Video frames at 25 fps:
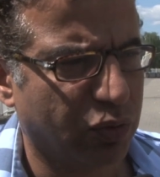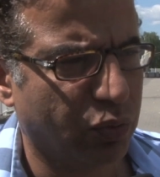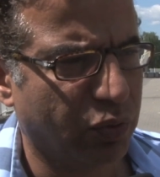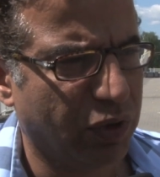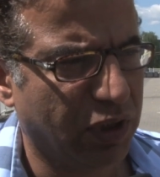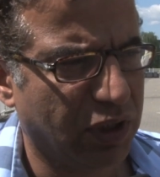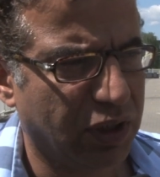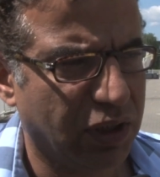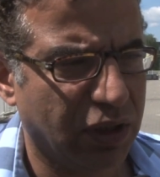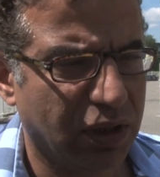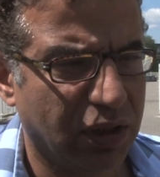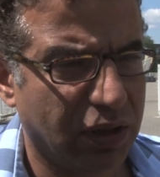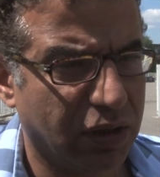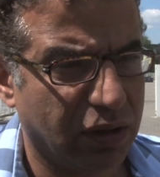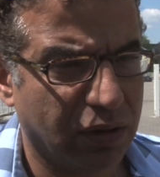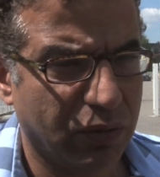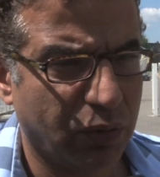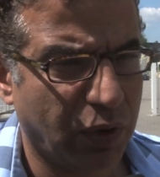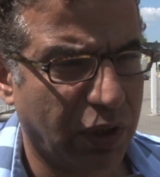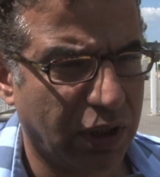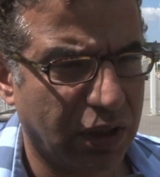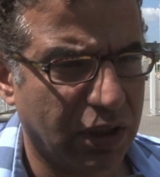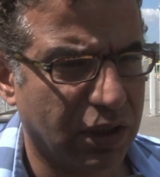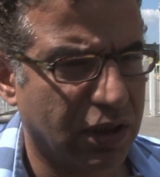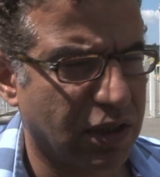
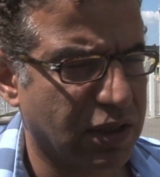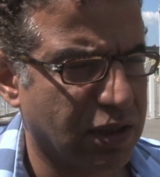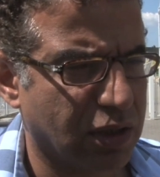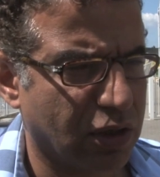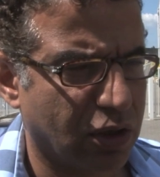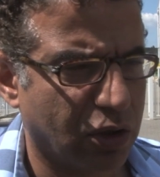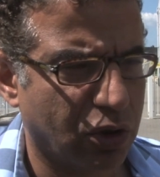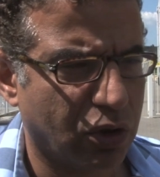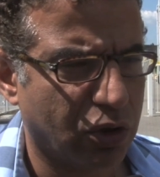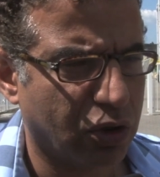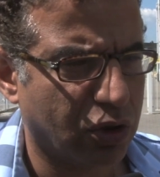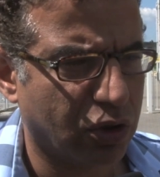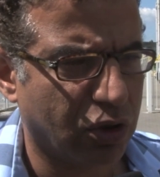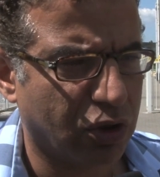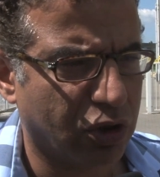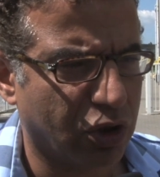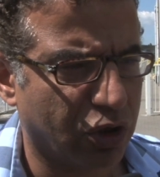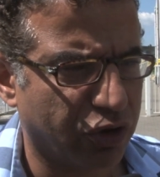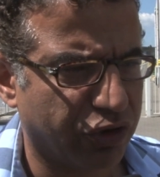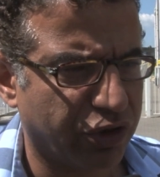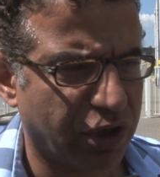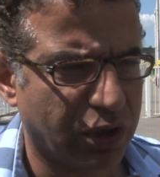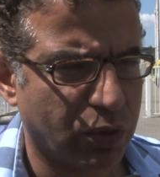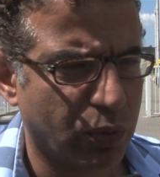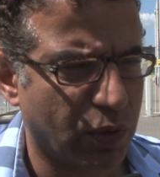when the
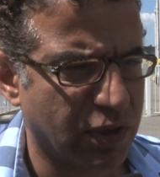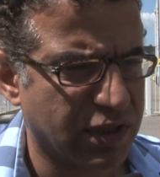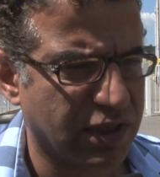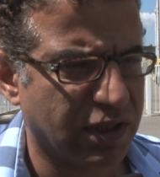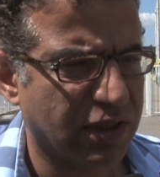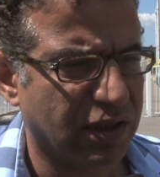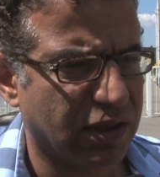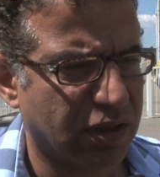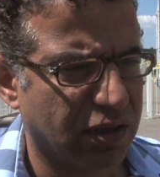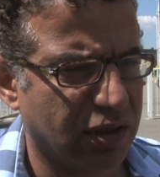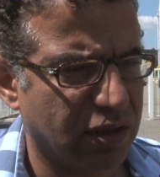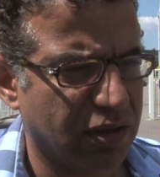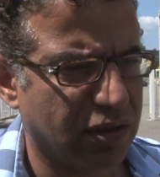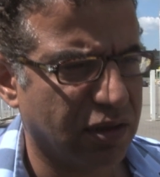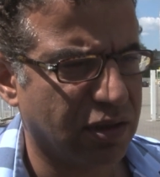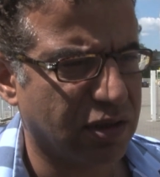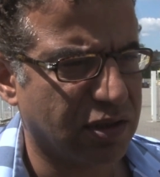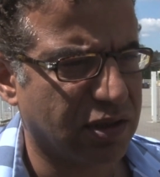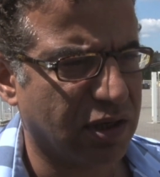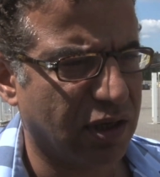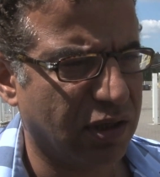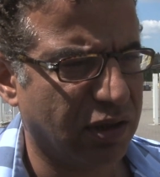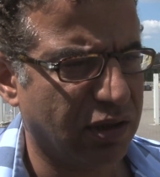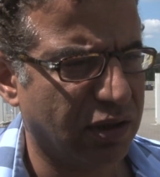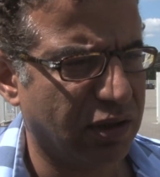contract wasn't
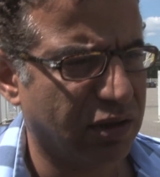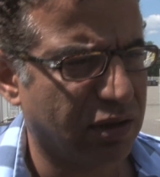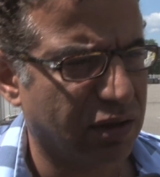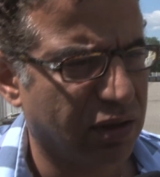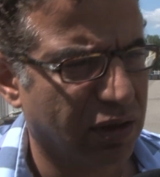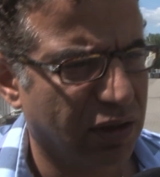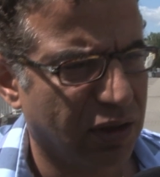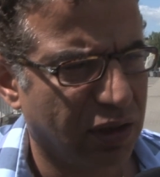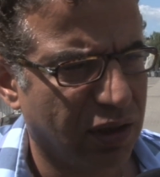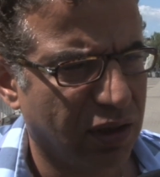signed,